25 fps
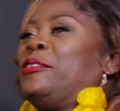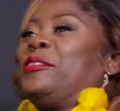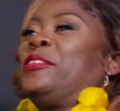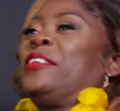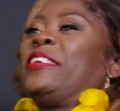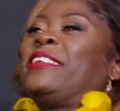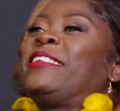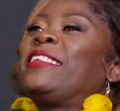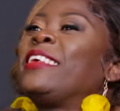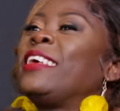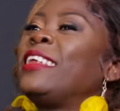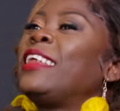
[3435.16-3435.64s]
to
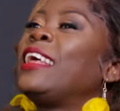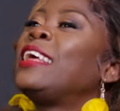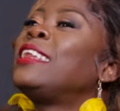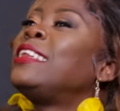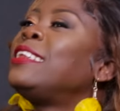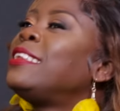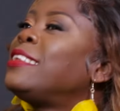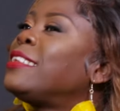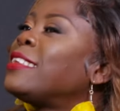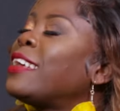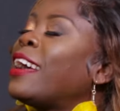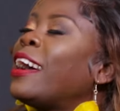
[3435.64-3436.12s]
transcend,
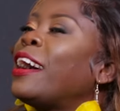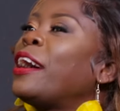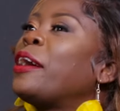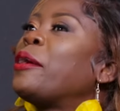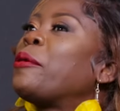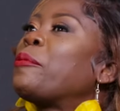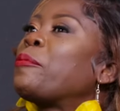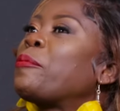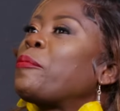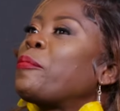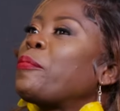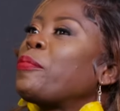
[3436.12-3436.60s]
and mm-hmm.
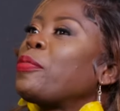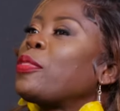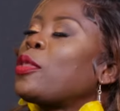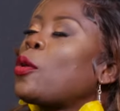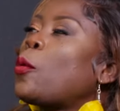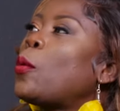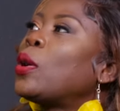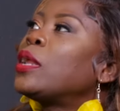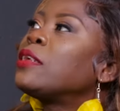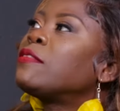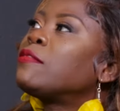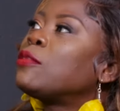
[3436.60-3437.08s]
um,
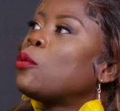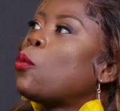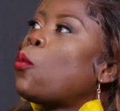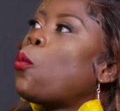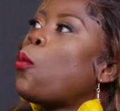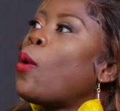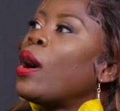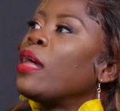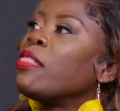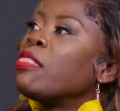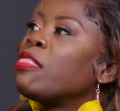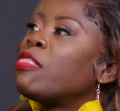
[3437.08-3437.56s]
what is the
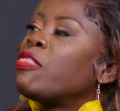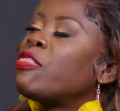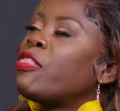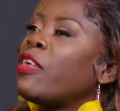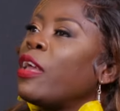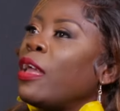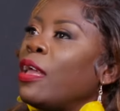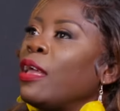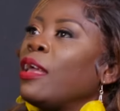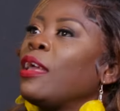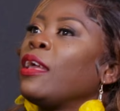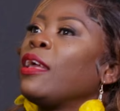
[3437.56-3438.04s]
one
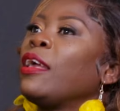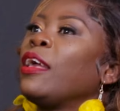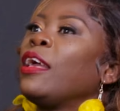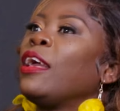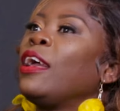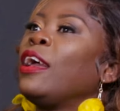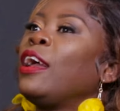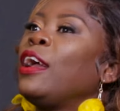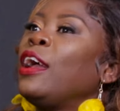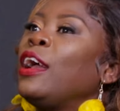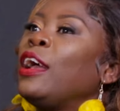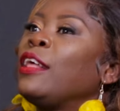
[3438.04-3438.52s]
thing
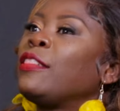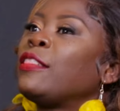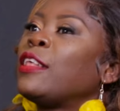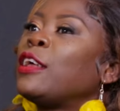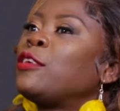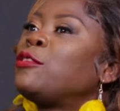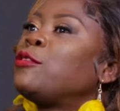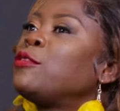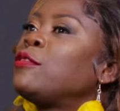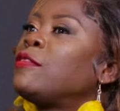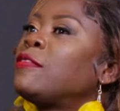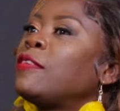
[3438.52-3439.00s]

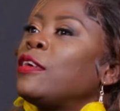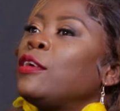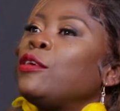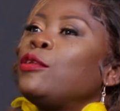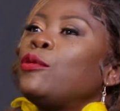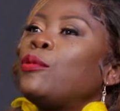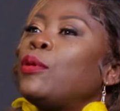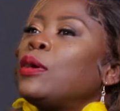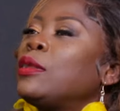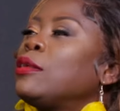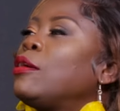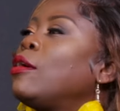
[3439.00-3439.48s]
that you say?
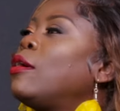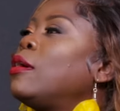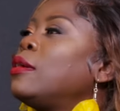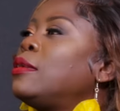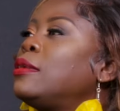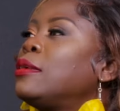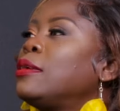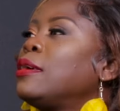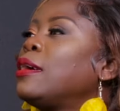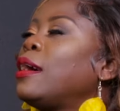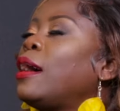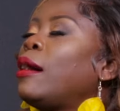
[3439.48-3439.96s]
You know what,
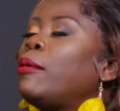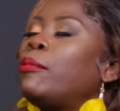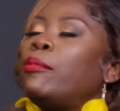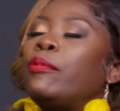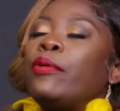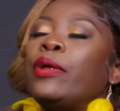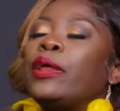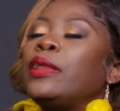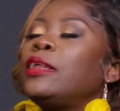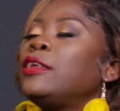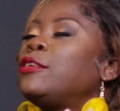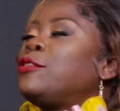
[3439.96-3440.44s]
God, I'm
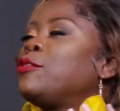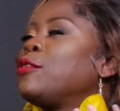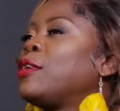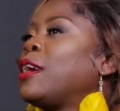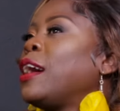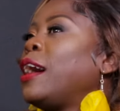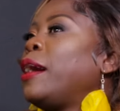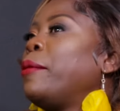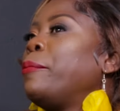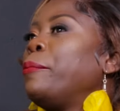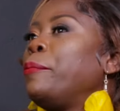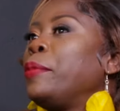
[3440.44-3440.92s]
ready to
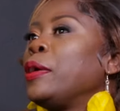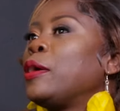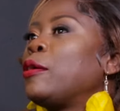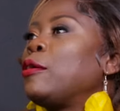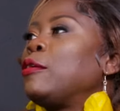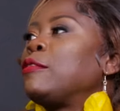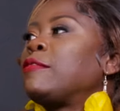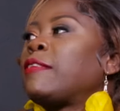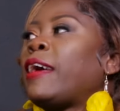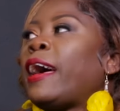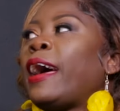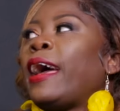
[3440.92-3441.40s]
come
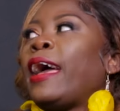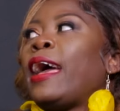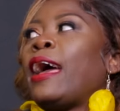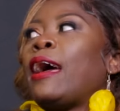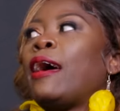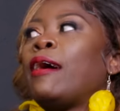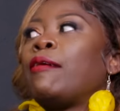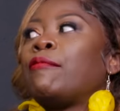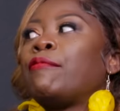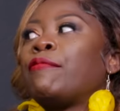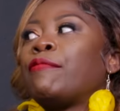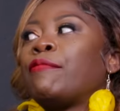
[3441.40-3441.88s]
because I
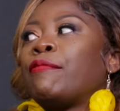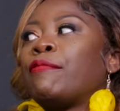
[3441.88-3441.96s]
have.